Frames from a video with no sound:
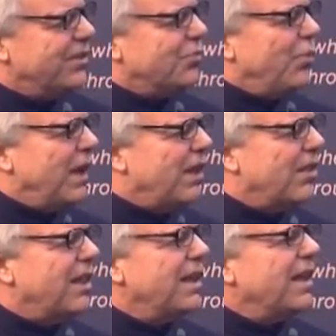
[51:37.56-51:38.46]
as
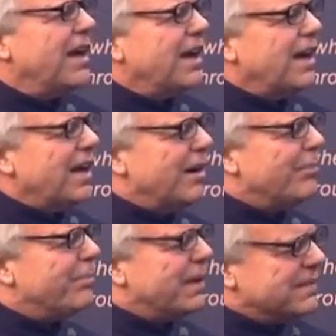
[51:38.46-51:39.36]
well, uh,
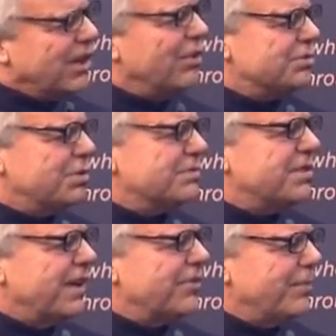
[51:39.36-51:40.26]
but cultural
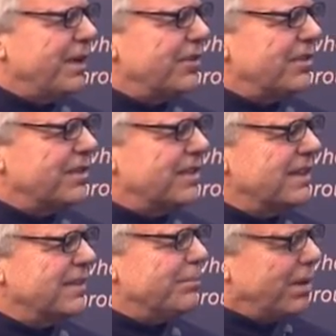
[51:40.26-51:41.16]
transformation,
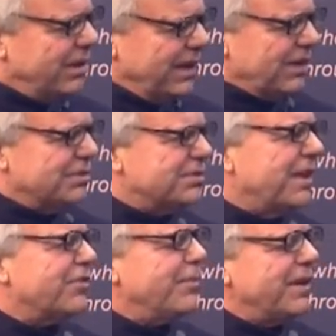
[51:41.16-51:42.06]
absolutely, political
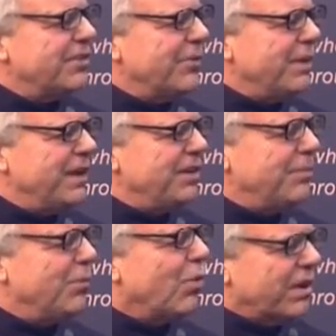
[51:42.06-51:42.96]
transformation absolutely. that we need
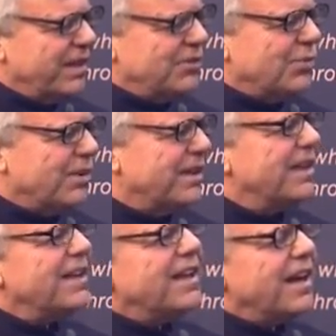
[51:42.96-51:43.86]
to be working toward.
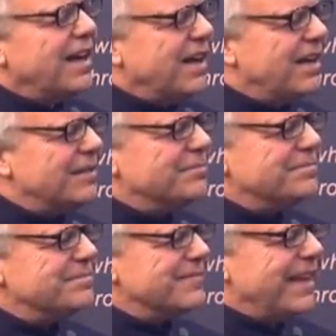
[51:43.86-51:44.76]
Um, yep.
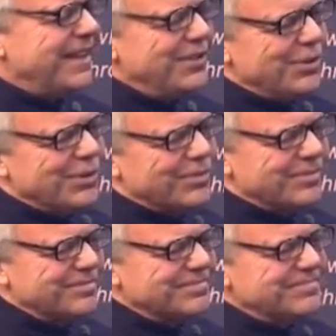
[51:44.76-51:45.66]
And your
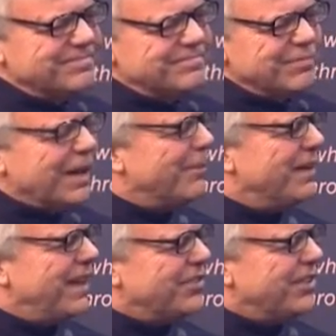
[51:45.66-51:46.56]

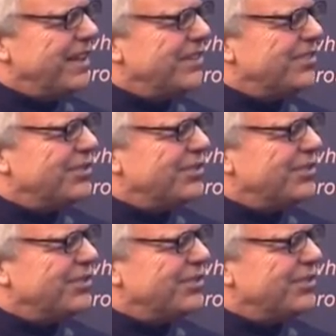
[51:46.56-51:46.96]
recommendation is